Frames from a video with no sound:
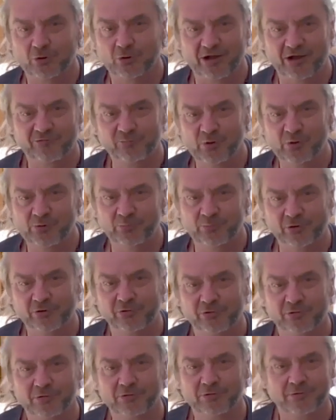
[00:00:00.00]
live movement,
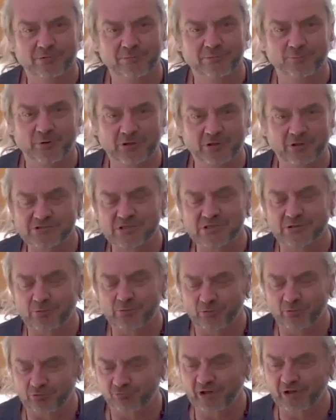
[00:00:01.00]
because
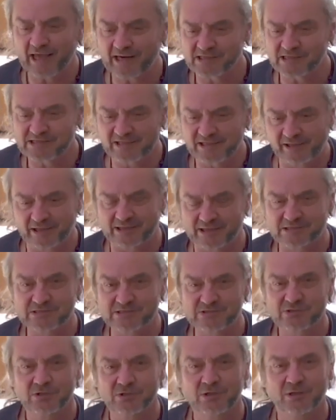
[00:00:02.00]
the reality
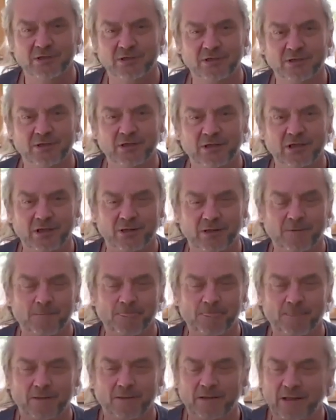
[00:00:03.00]
is,
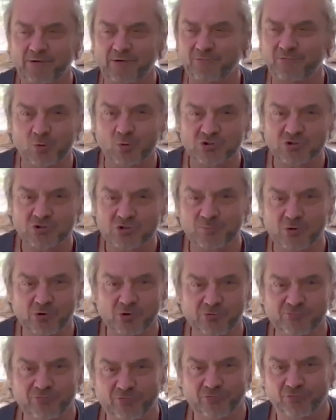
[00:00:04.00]
if you want to
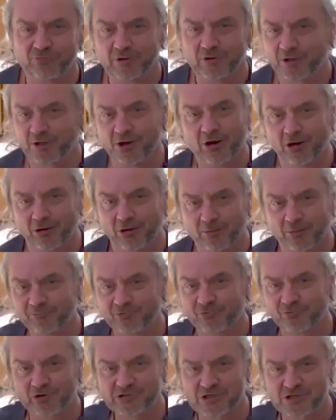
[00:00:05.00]
move an arm,
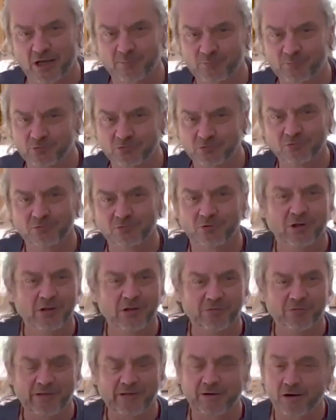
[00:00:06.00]
for example,
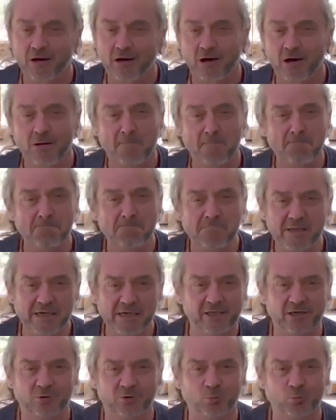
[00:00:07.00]
there are a
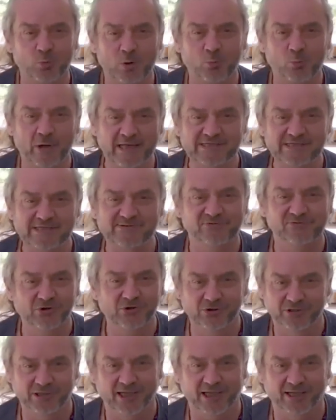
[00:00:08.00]
million and one ways of
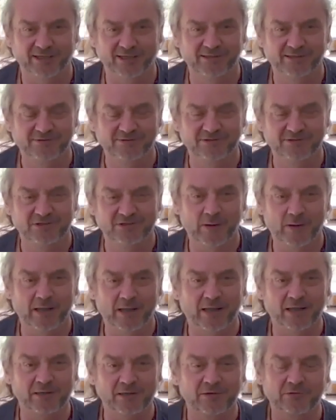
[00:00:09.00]
doing that,
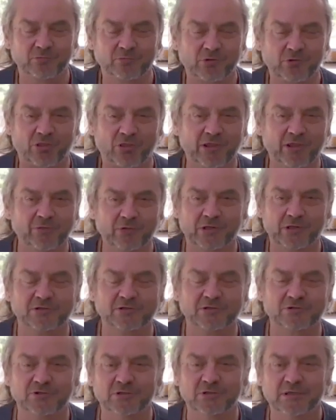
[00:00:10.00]
and the thing
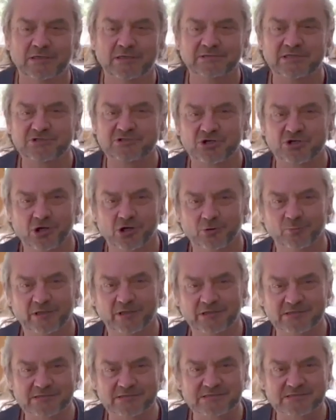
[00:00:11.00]
that
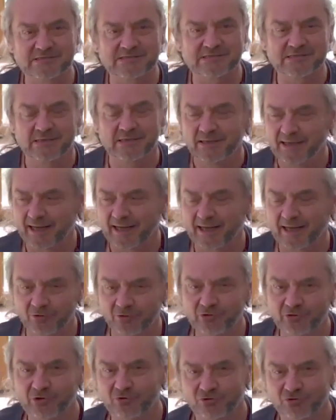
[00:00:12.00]
determines how
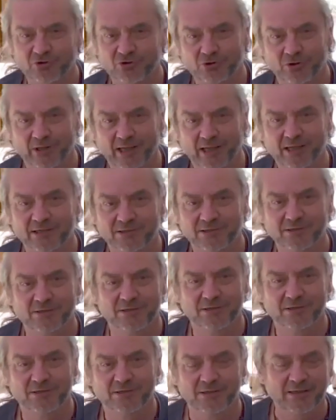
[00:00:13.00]
you do that
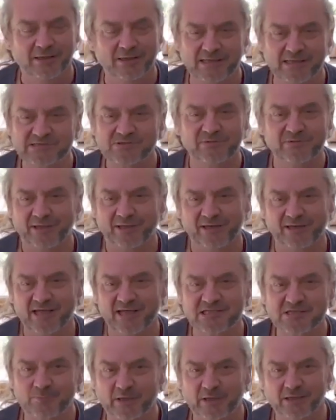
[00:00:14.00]
isn't the
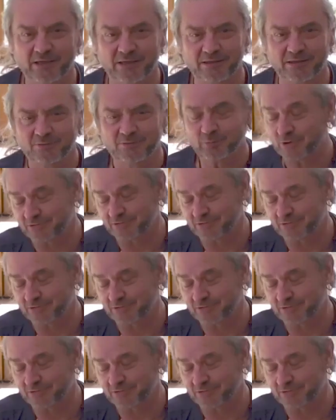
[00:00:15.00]
anatomy.